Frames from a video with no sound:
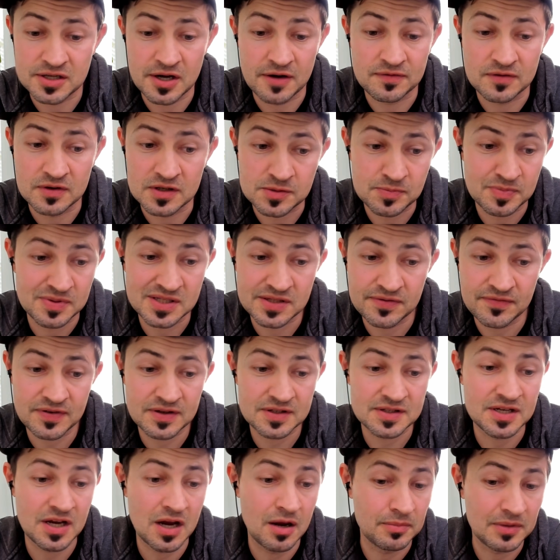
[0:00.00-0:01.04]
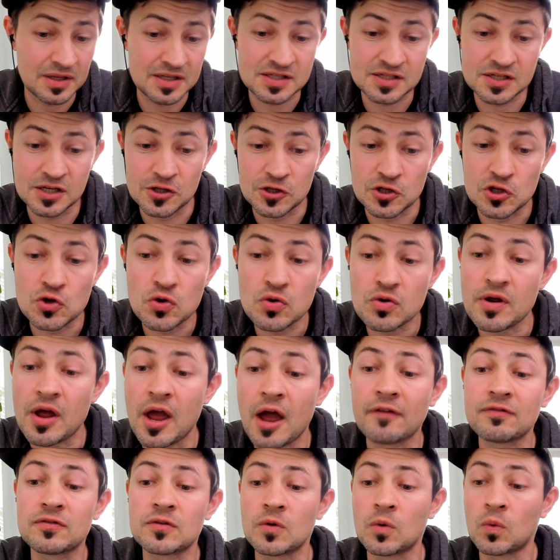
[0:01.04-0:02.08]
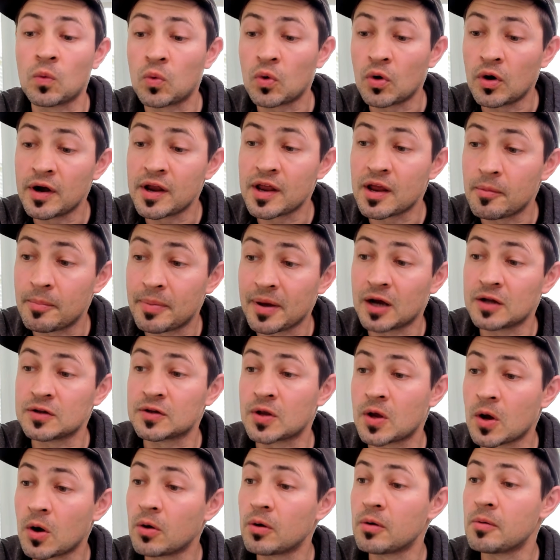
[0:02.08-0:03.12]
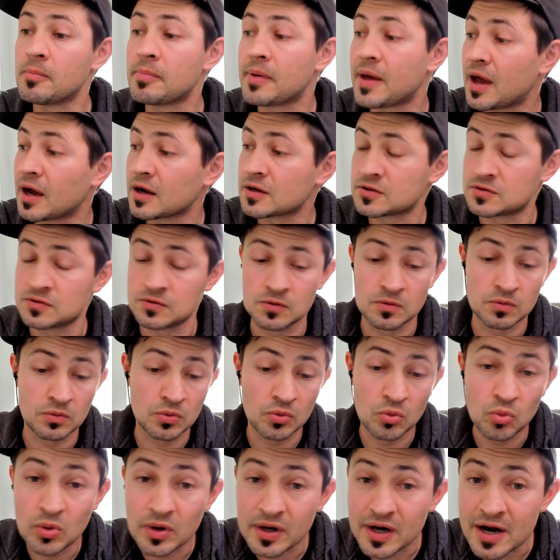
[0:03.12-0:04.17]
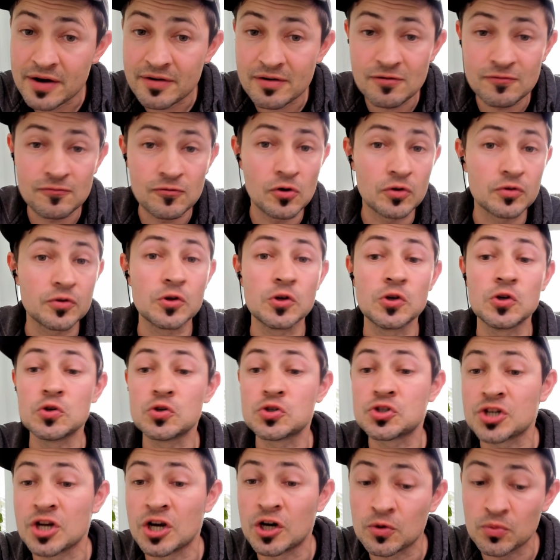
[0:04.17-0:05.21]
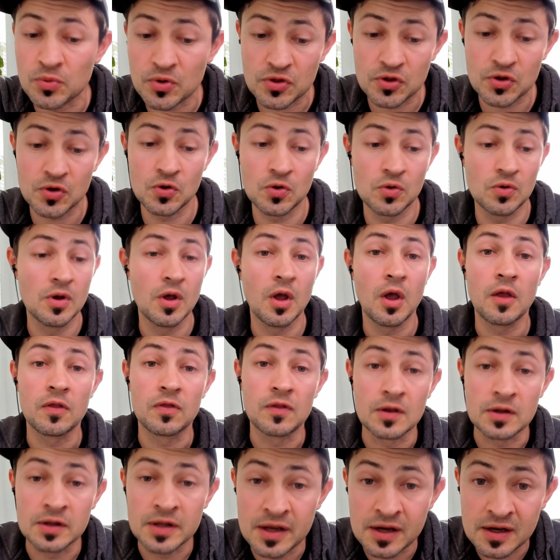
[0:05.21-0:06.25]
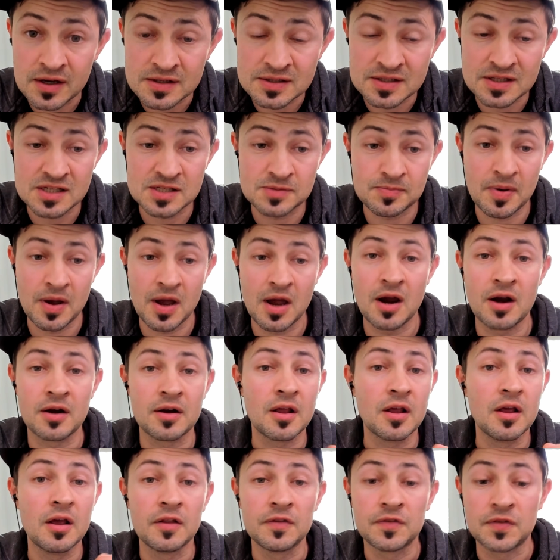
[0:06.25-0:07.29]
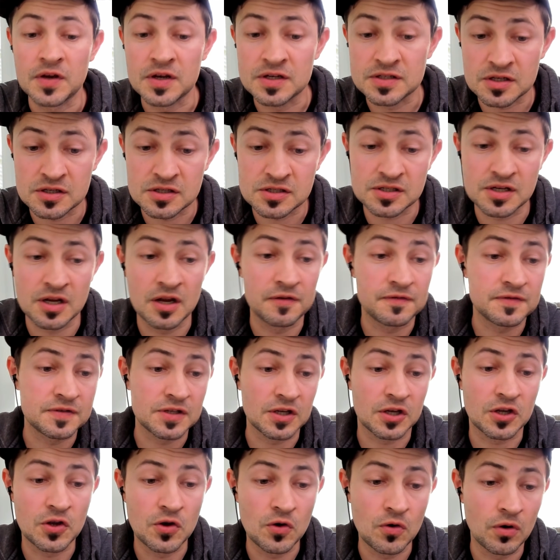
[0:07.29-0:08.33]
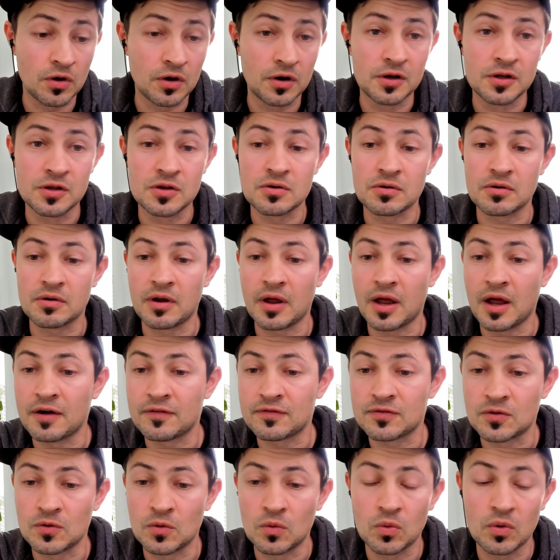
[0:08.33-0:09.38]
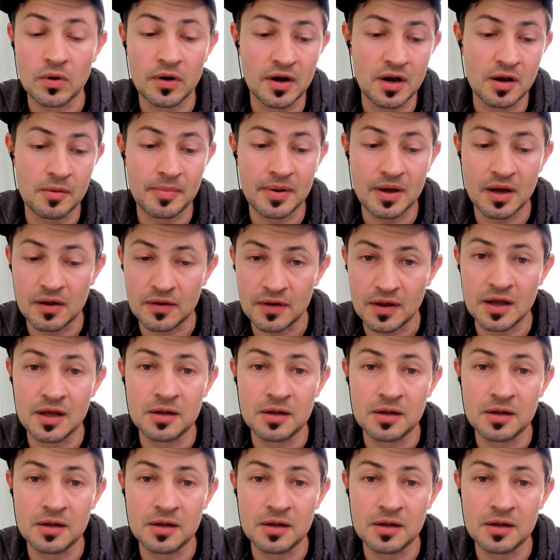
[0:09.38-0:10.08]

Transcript: after a specific time. That's it. You don't have to worry about going back to whatever folder you shared with who. The link is expired. Things are safe, secure. You don't have to worry about